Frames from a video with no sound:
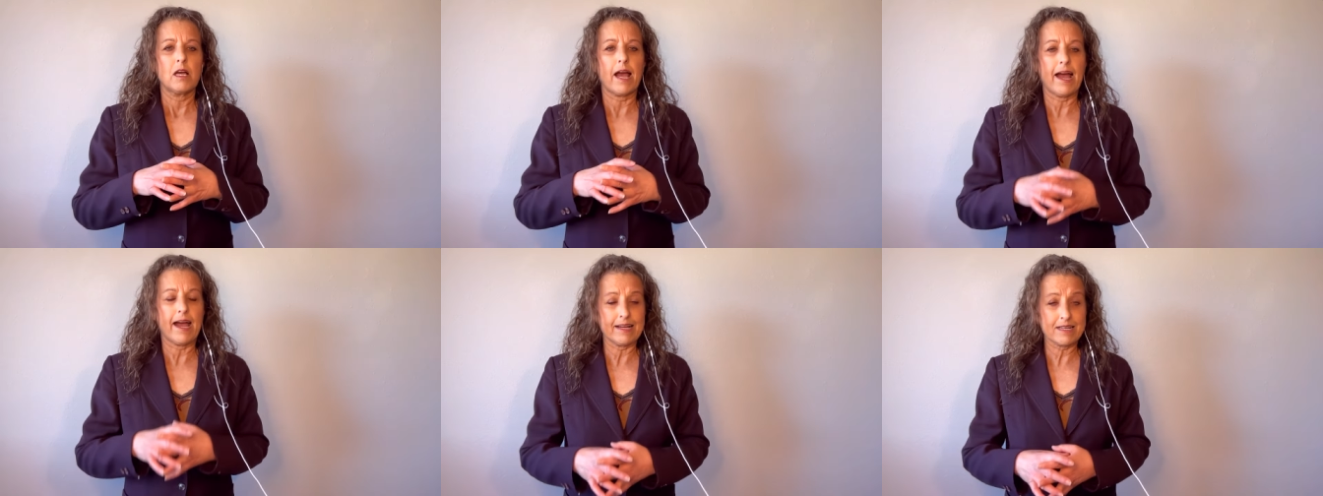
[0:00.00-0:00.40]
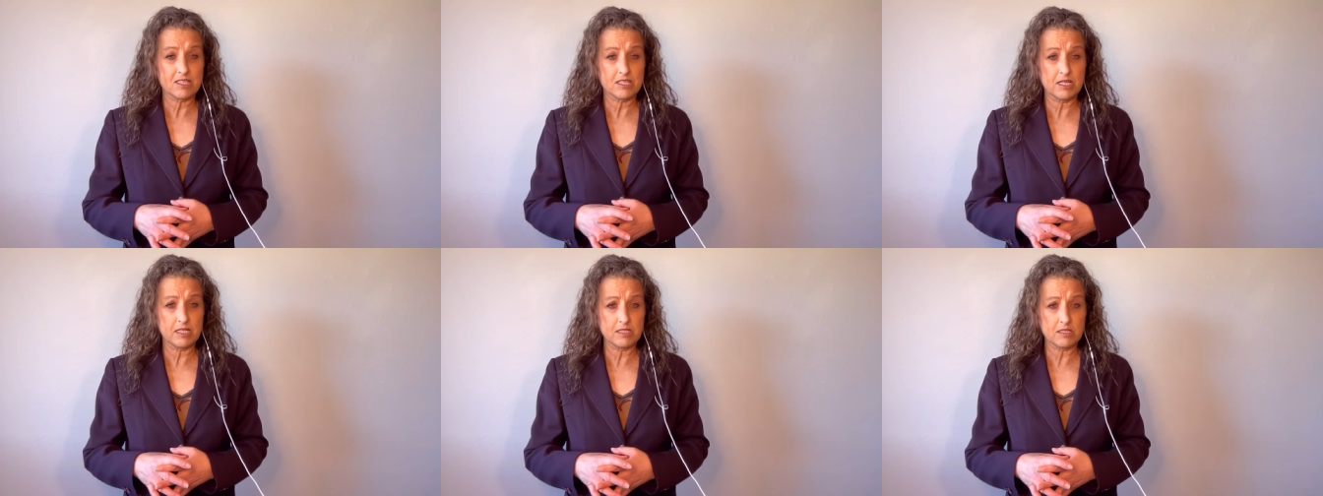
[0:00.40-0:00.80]

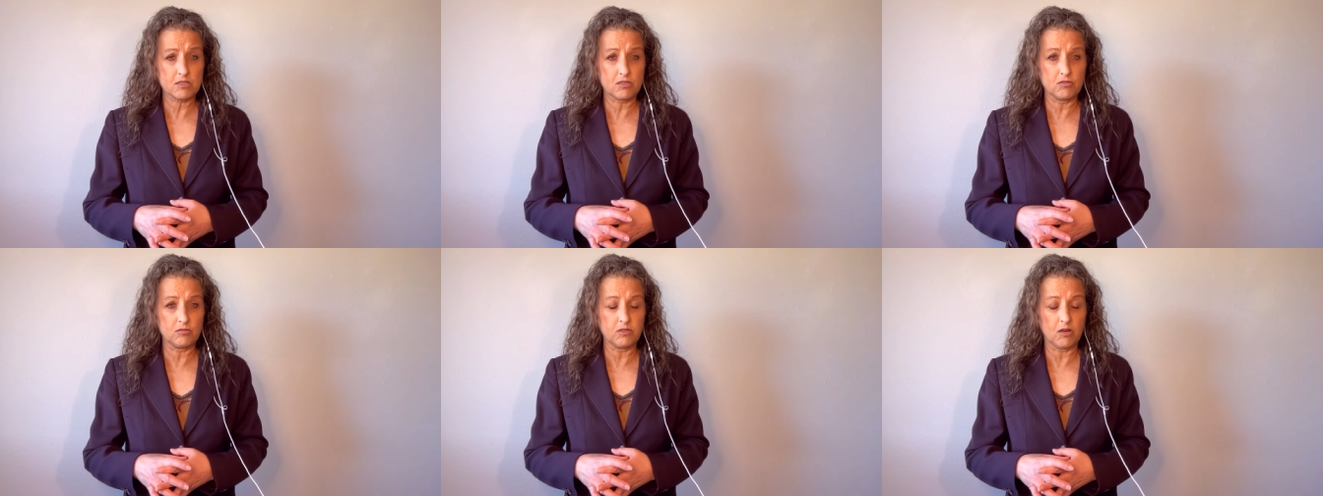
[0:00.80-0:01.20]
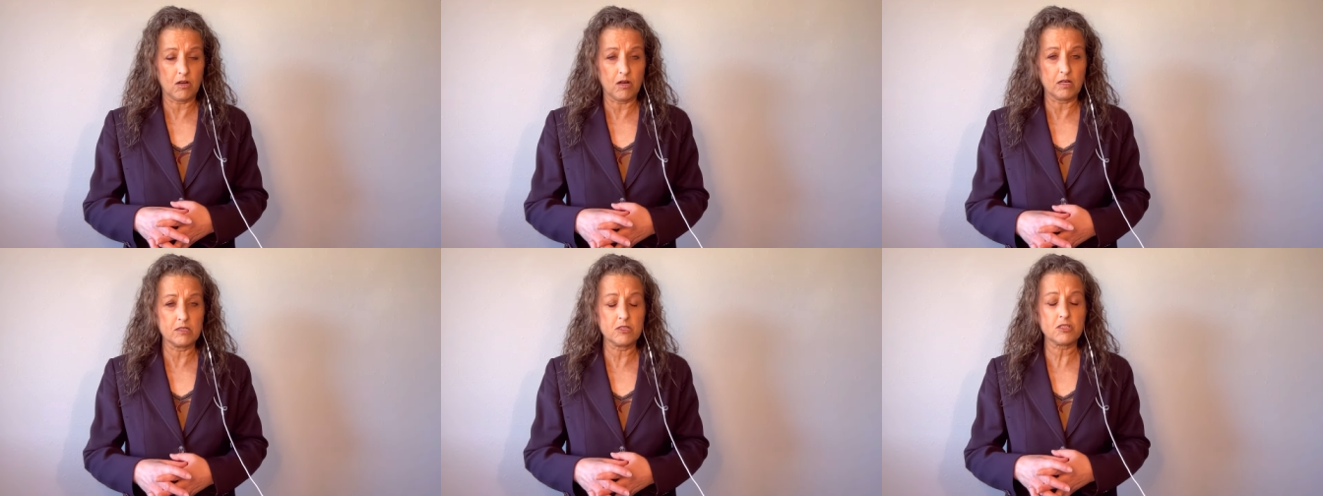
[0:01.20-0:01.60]
access to
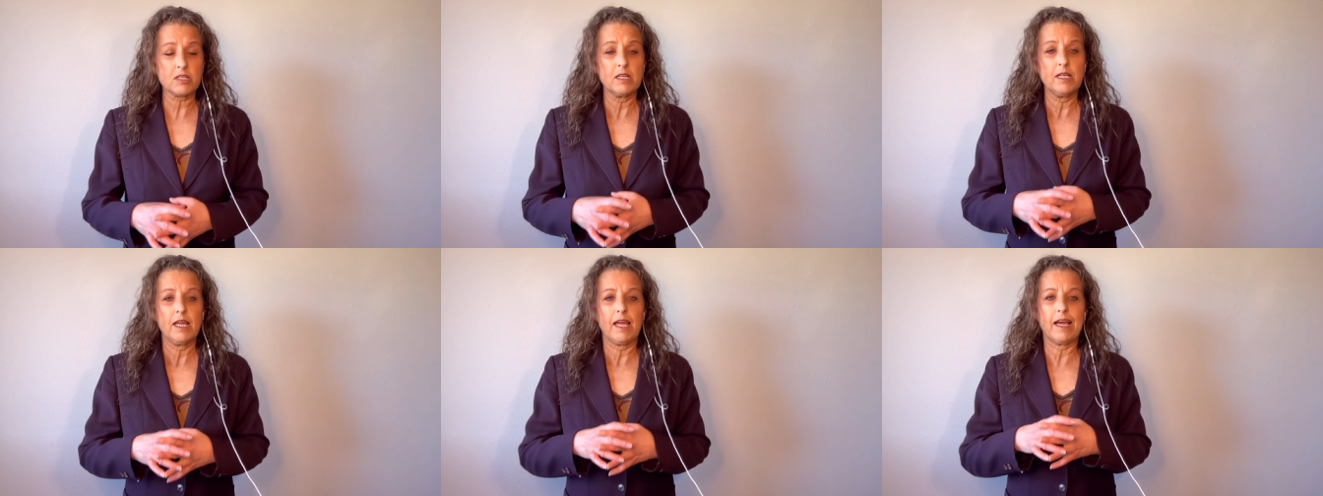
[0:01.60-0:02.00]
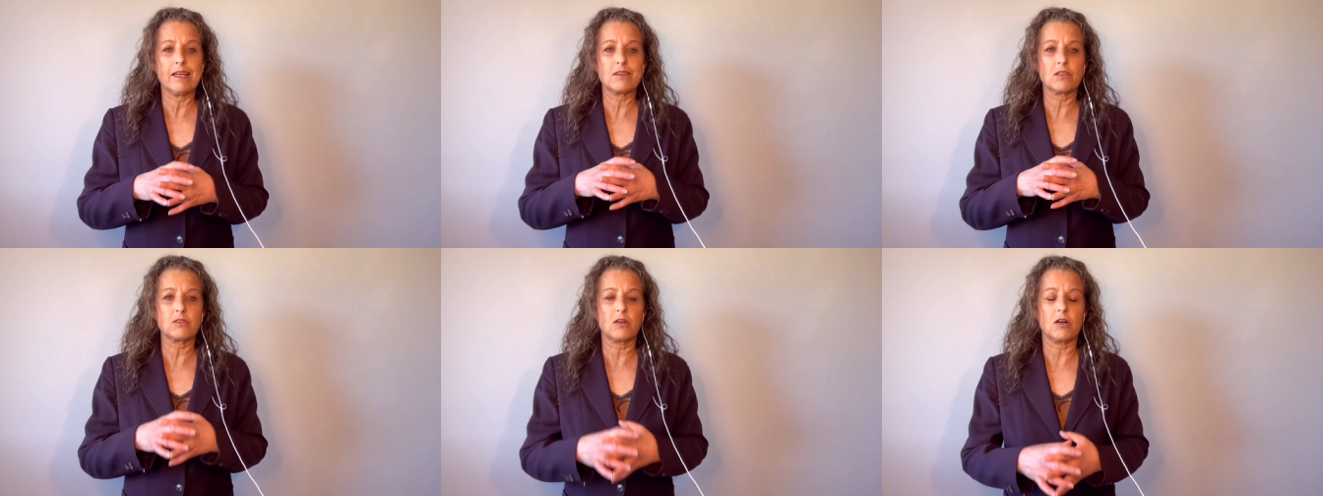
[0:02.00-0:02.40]
logs,
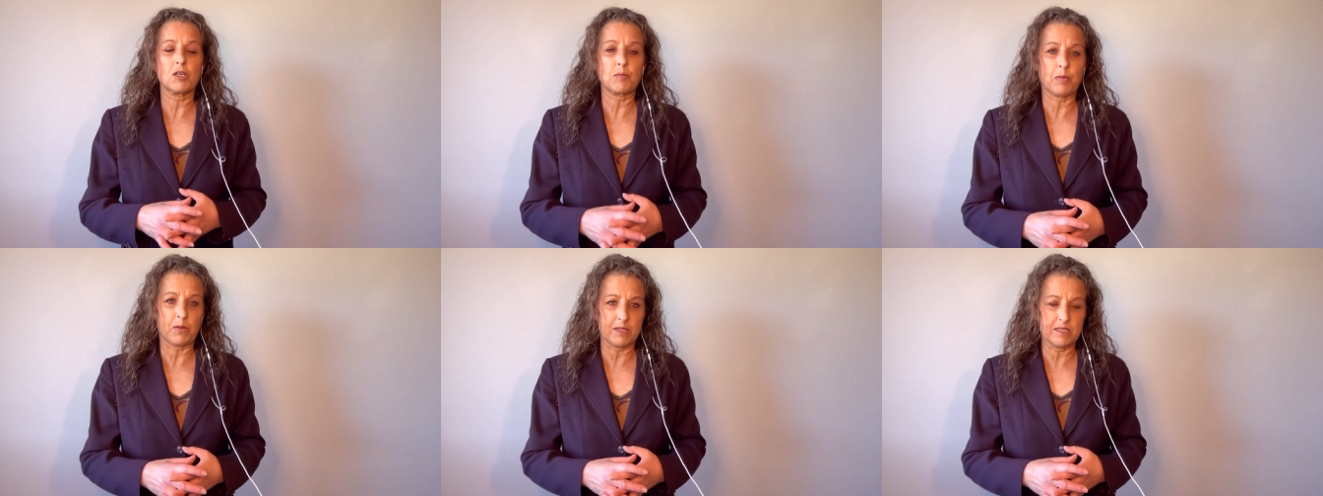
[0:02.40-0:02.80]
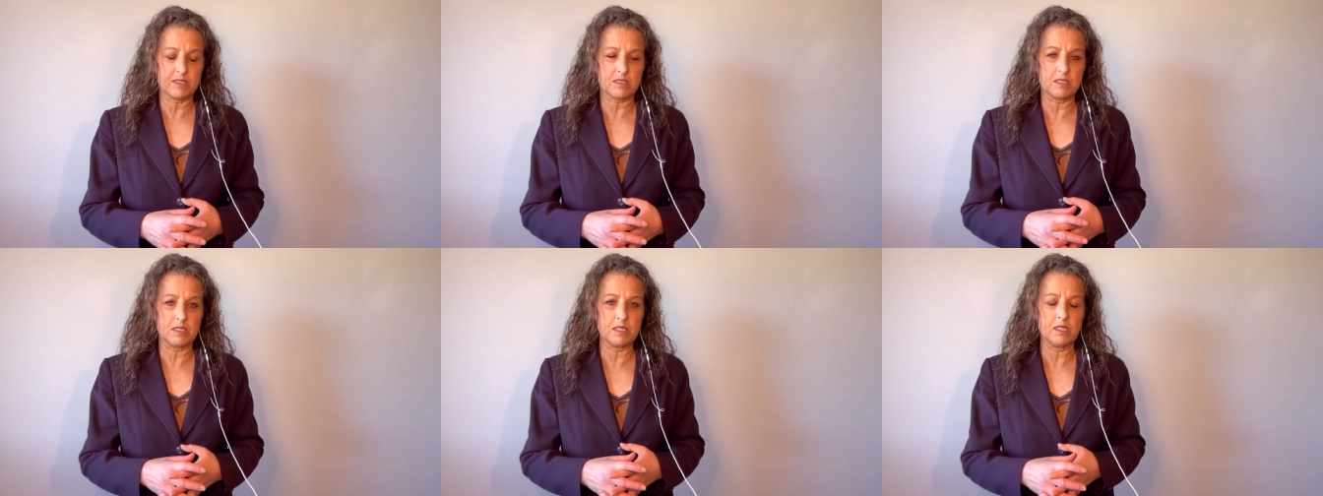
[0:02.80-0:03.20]
and the log
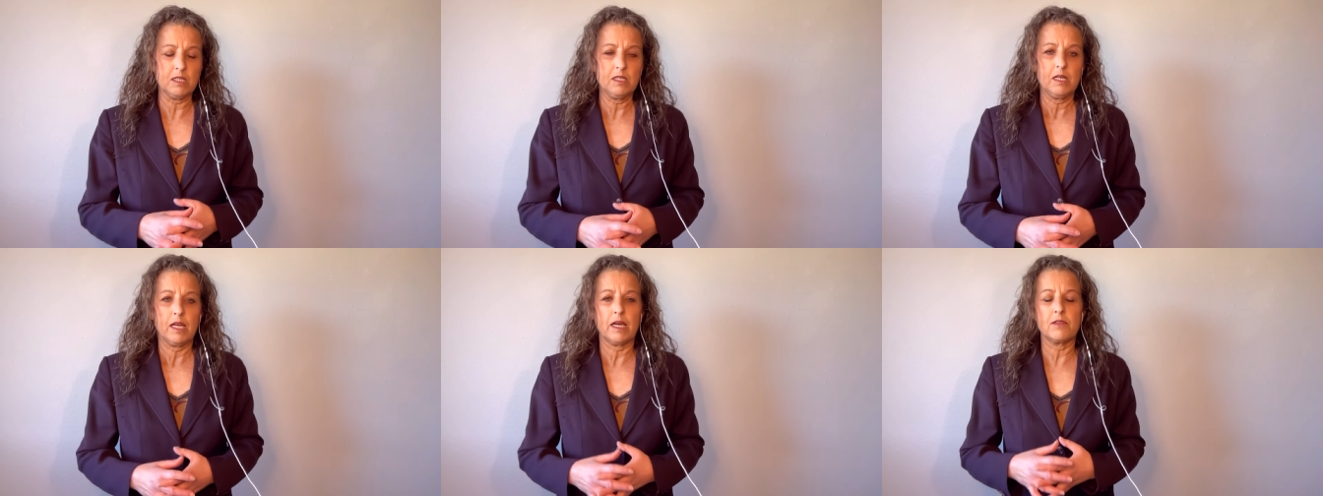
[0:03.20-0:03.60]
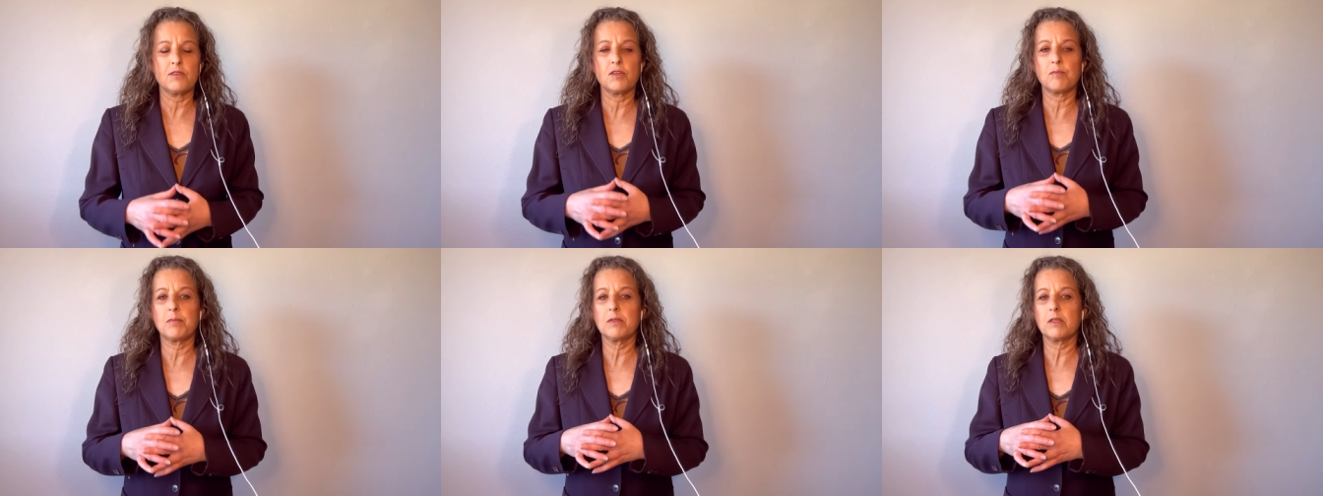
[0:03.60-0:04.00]
pricing and
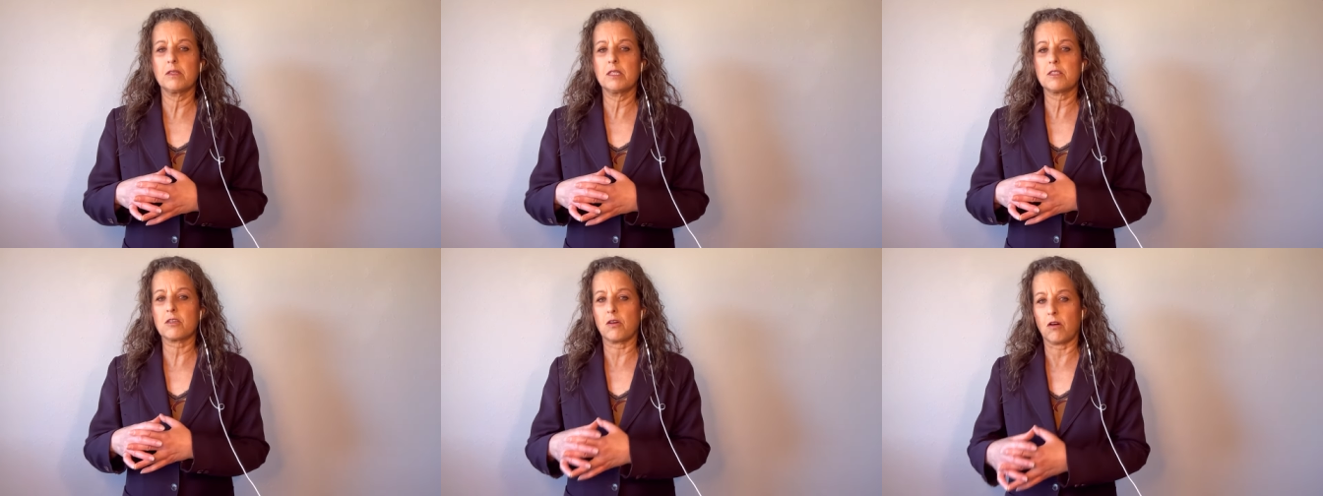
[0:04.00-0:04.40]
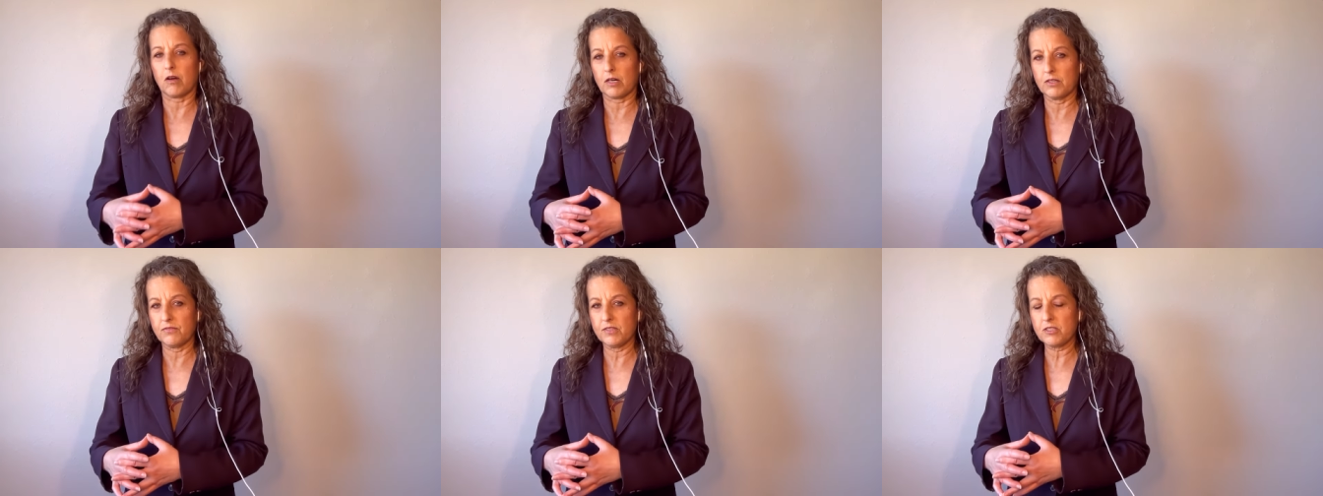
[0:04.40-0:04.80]
the ability to
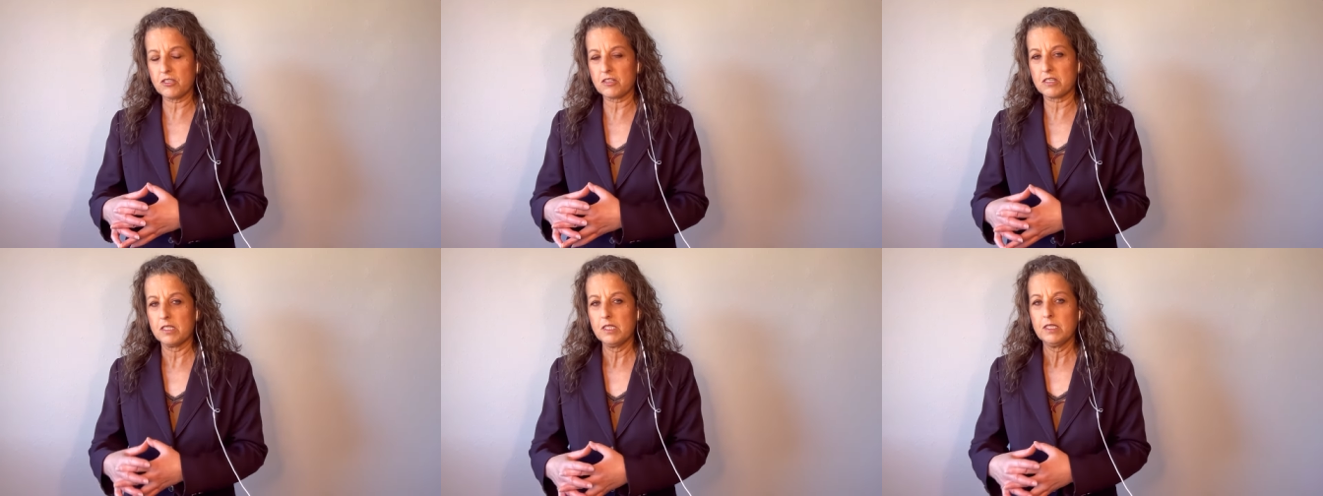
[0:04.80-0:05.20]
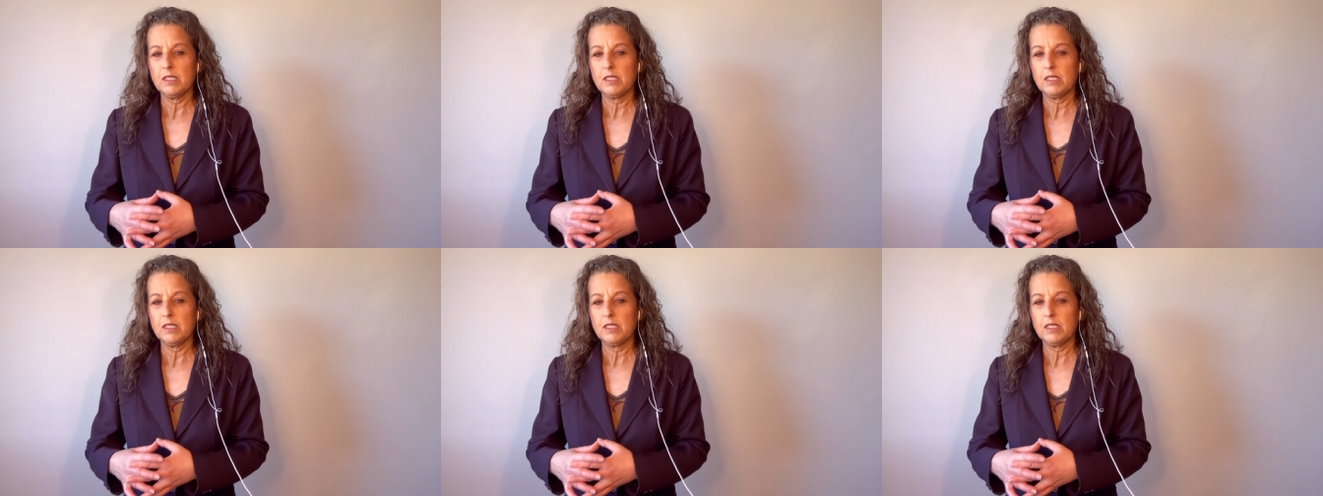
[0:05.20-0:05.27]
harvest